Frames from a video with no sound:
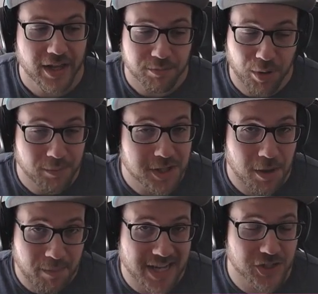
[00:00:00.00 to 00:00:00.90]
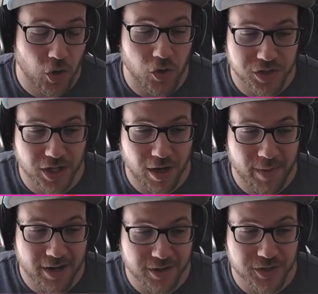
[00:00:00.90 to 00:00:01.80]
probably the best card to come
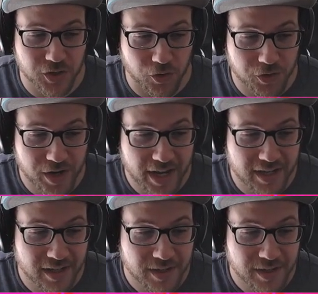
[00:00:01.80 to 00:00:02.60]
out of the starter deck.